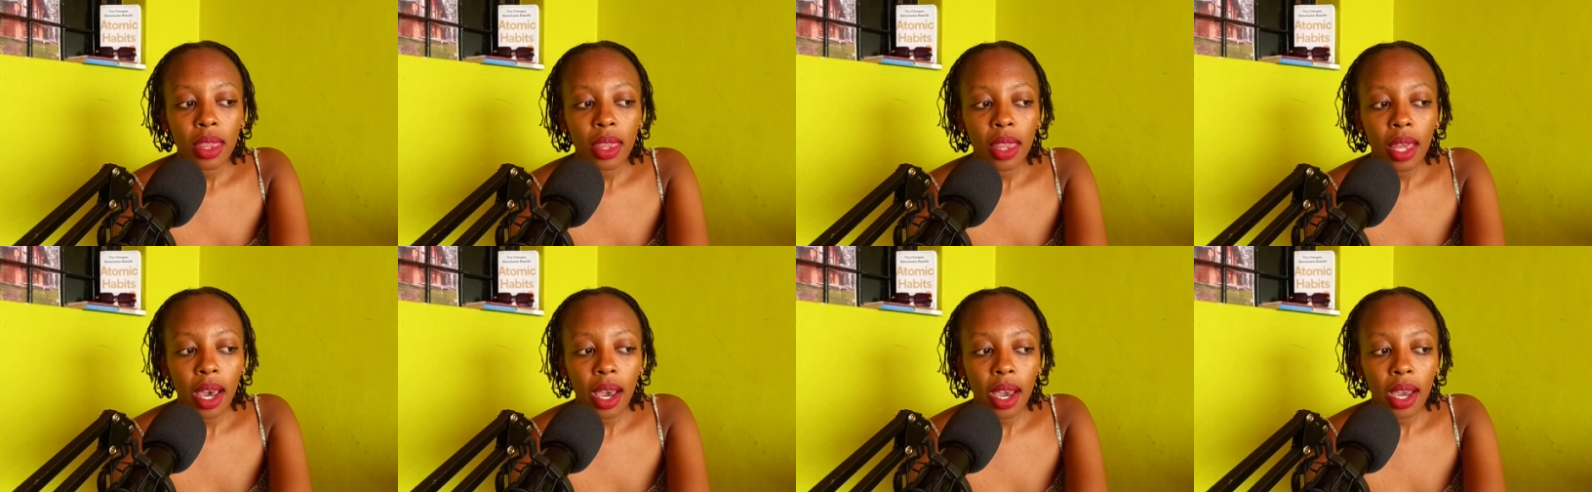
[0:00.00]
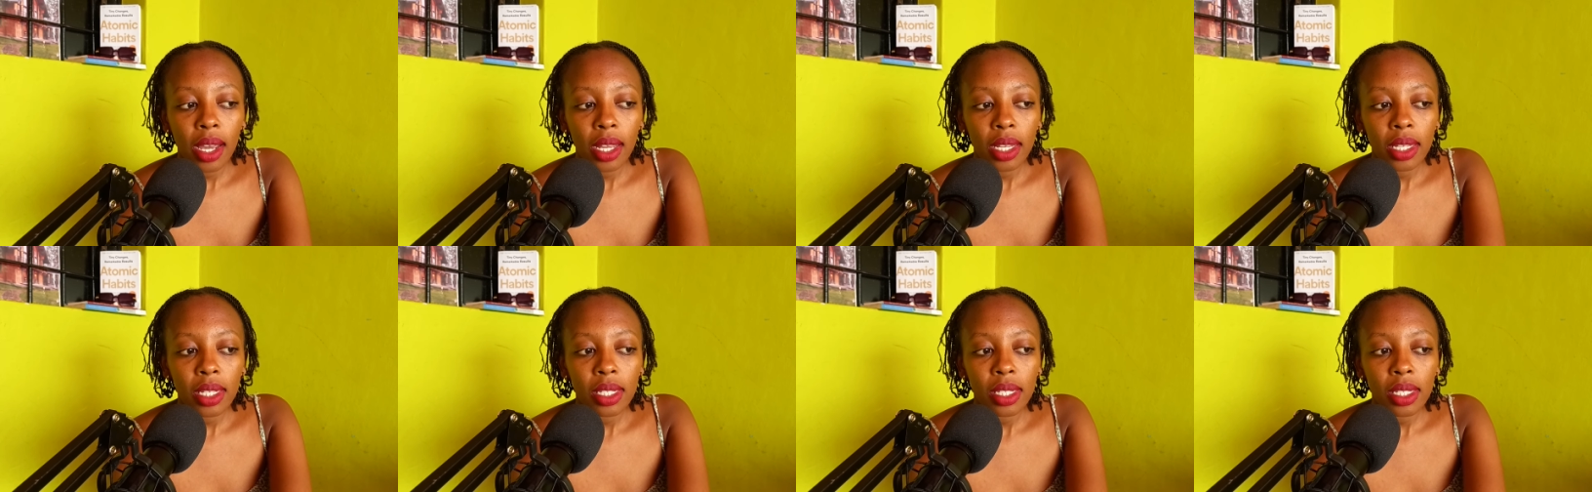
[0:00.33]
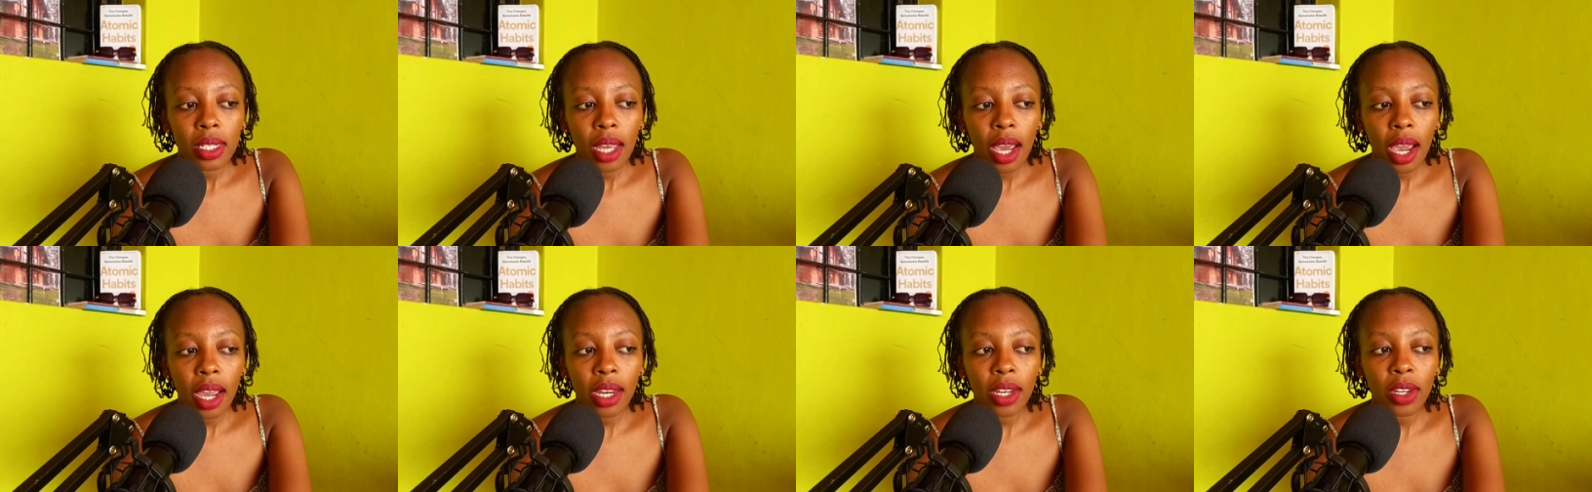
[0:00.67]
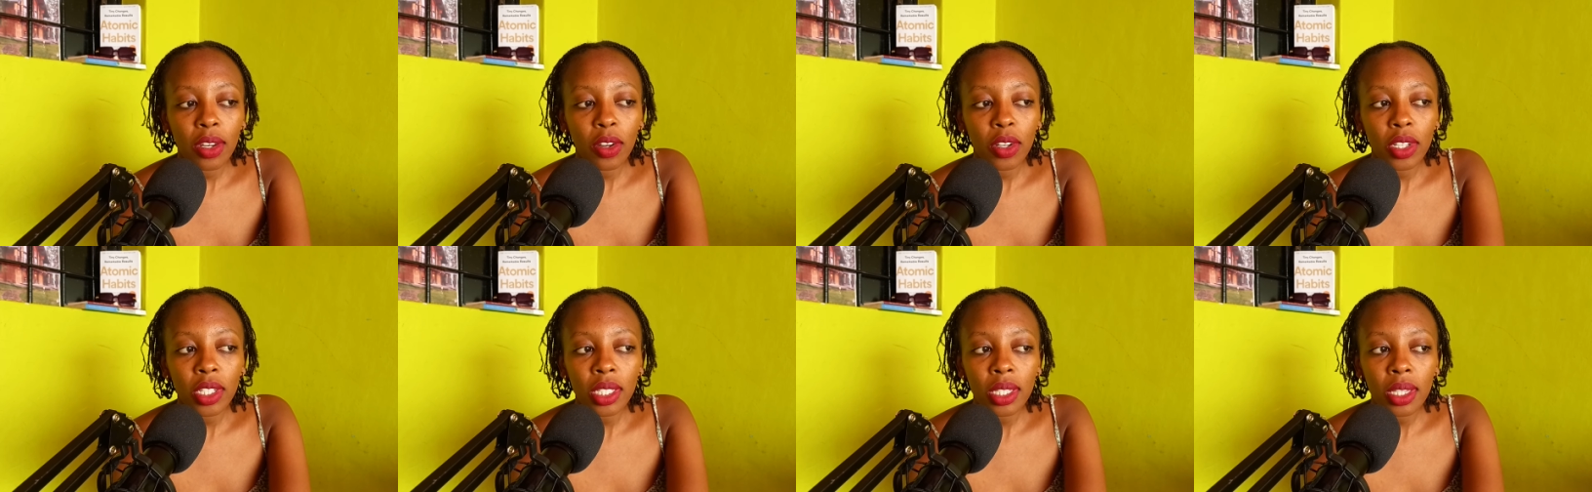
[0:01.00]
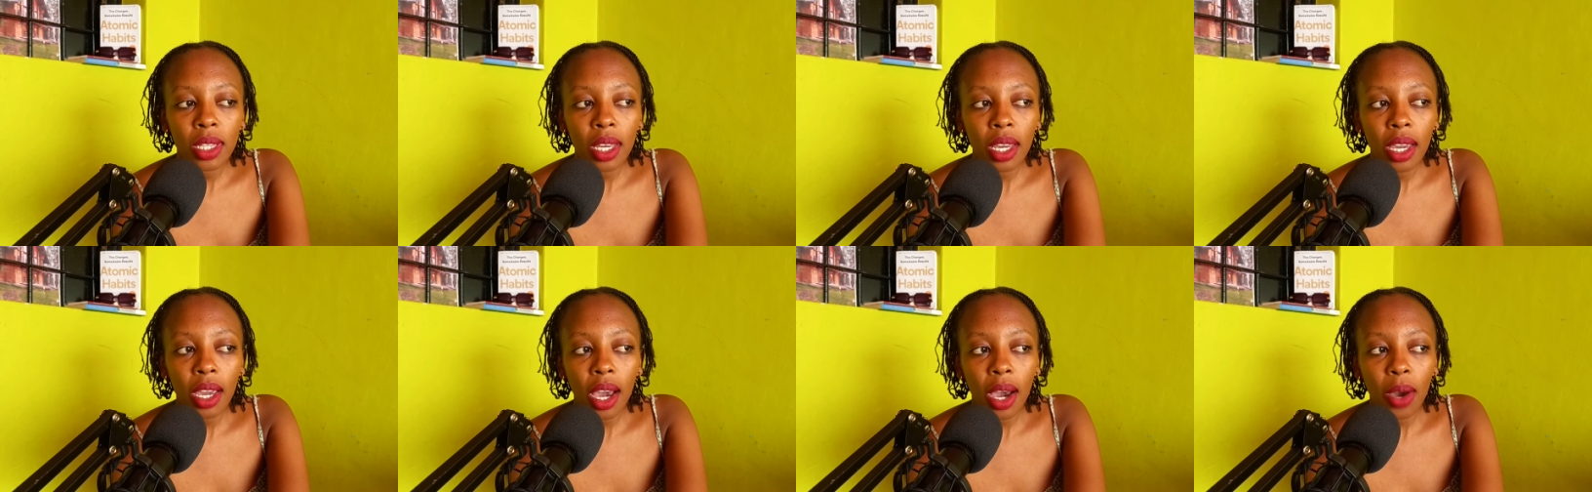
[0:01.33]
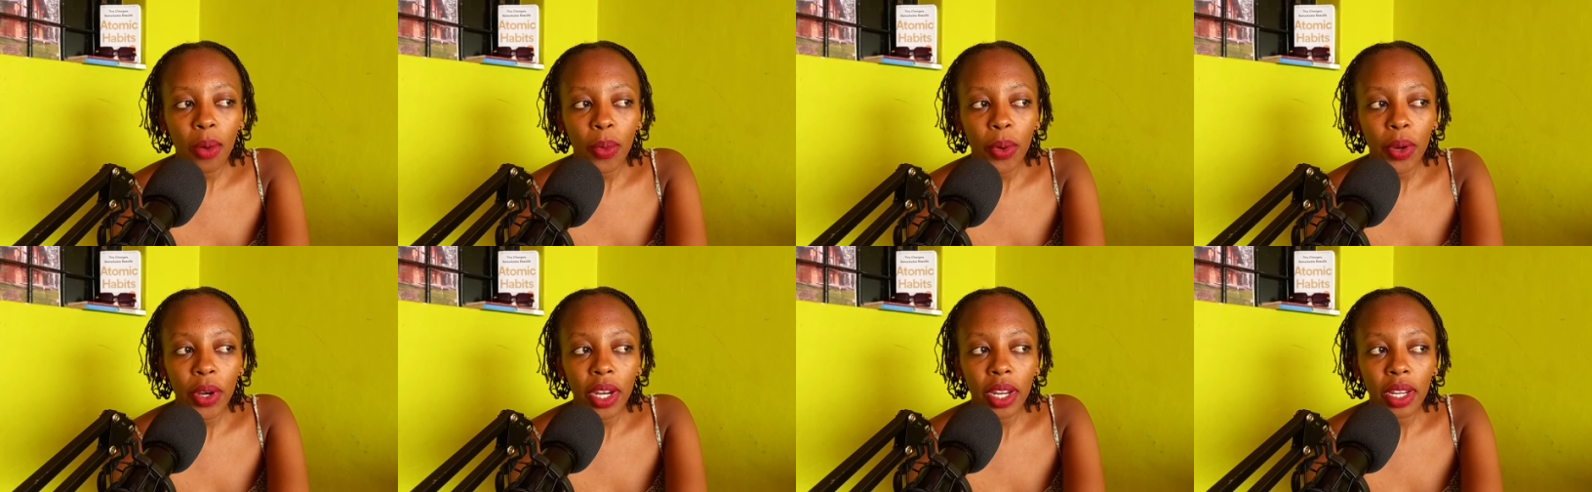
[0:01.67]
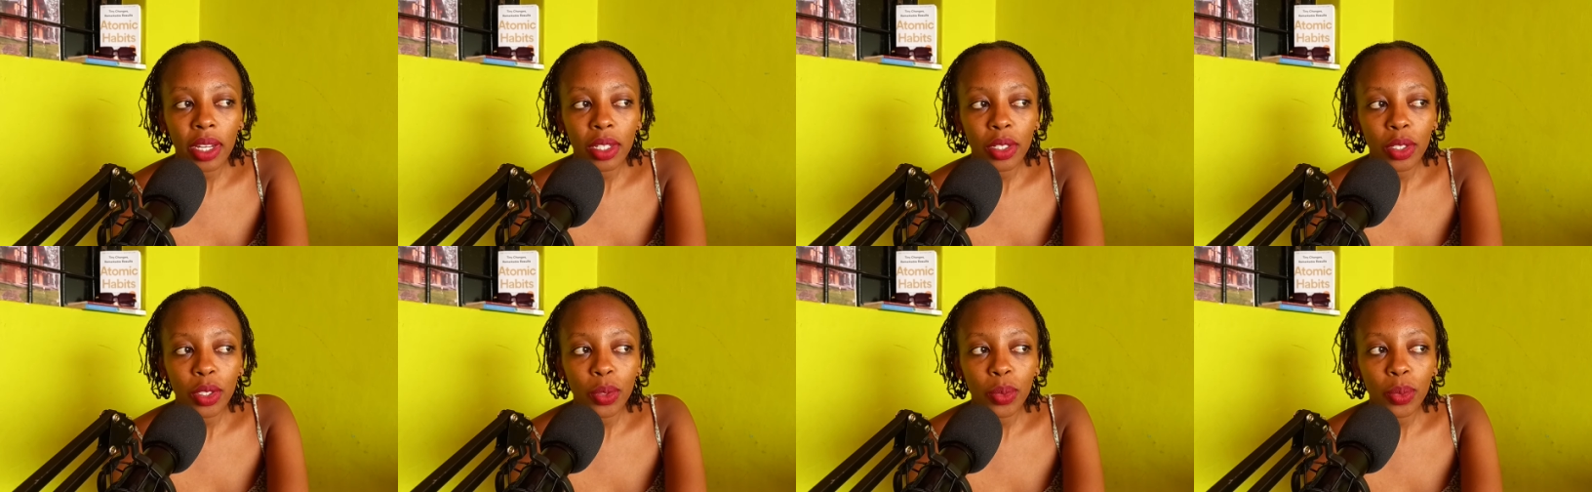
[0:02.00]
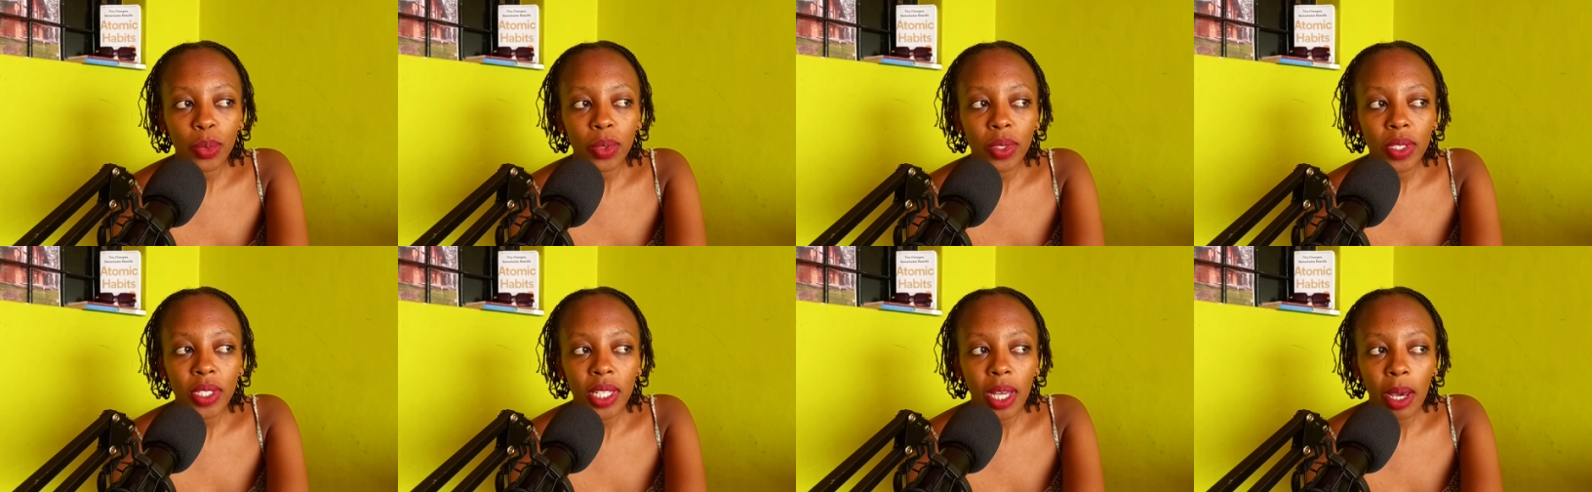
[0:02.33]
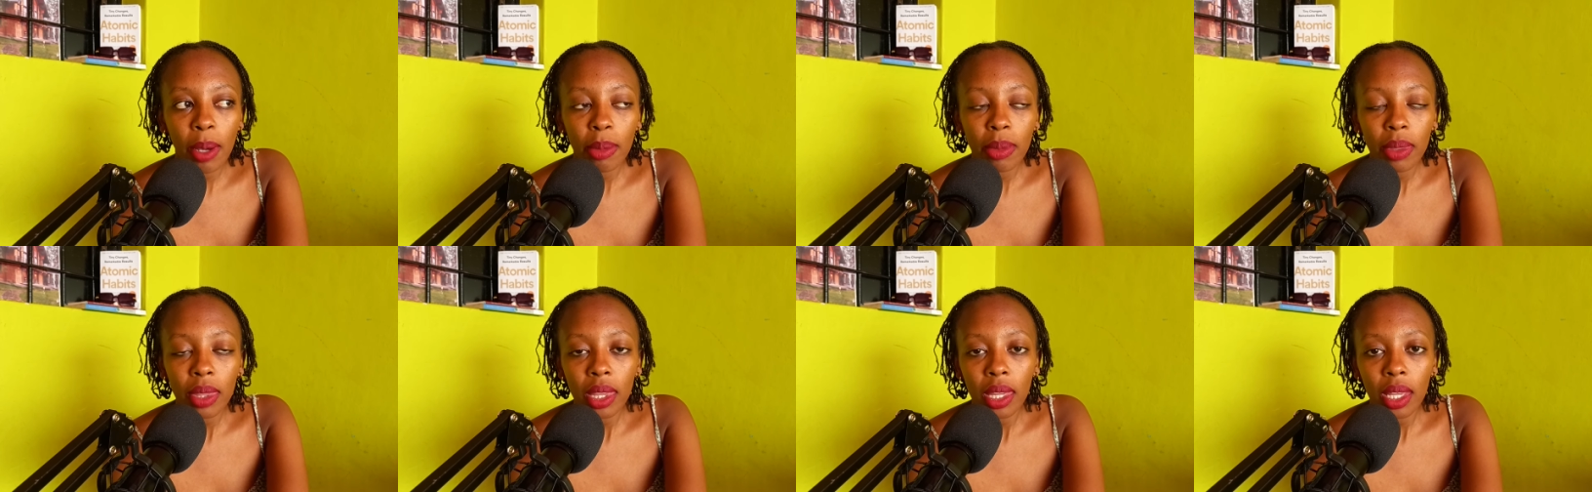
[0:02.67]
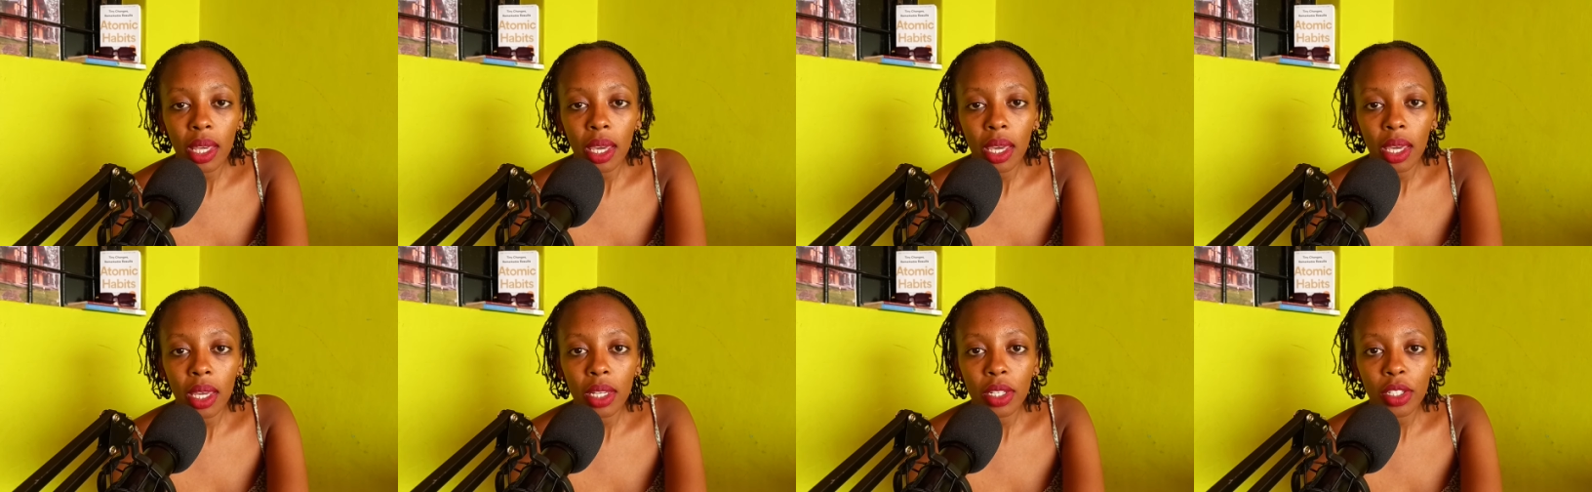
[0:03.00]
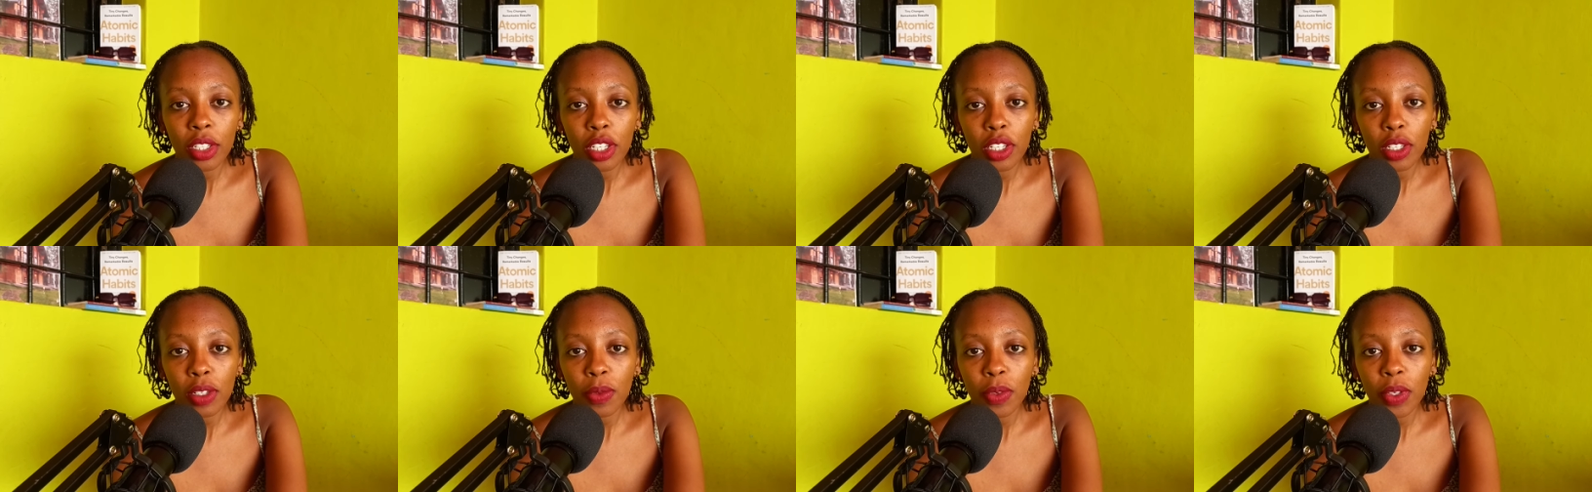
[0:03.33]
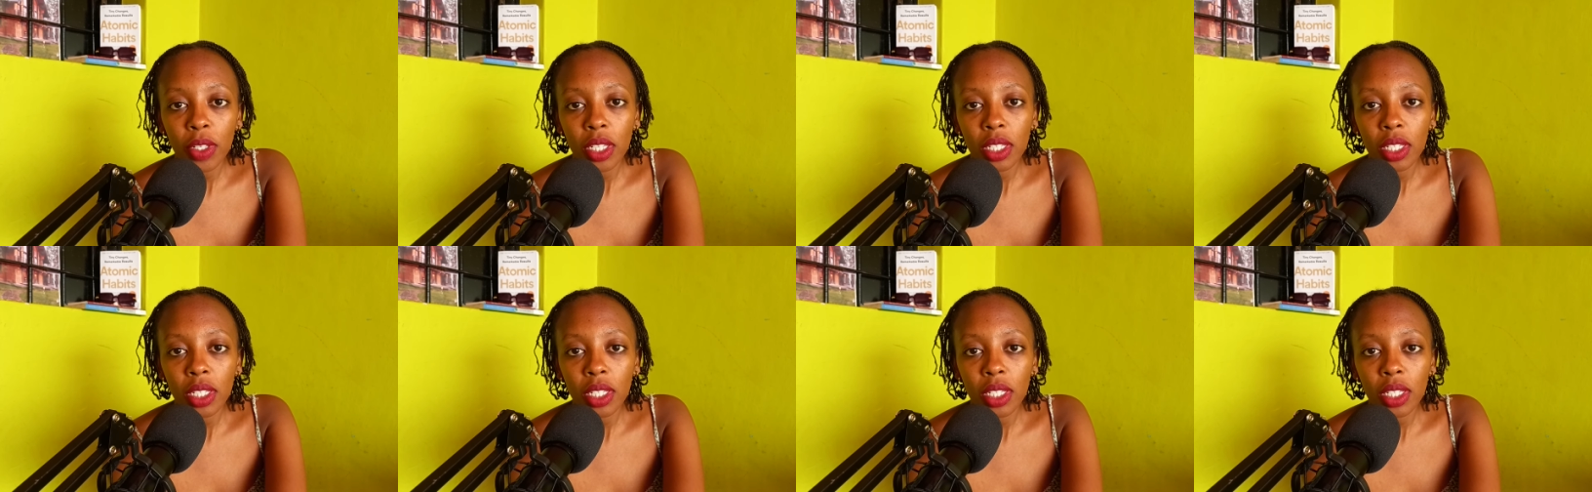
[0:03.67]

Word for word: that I don't think I want to do something just for